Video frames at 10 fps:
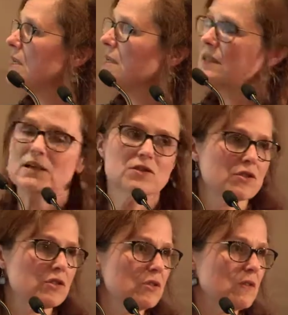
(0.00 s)
T cells
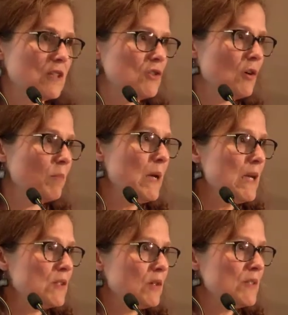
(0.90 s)
to do their job.
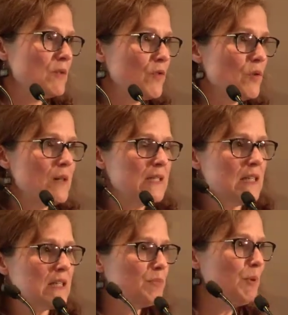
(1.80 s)
So as we've already
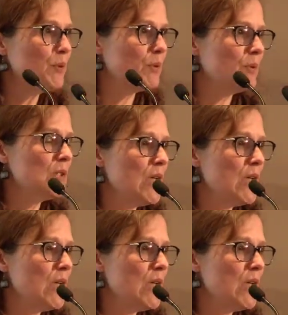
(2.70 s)
explored,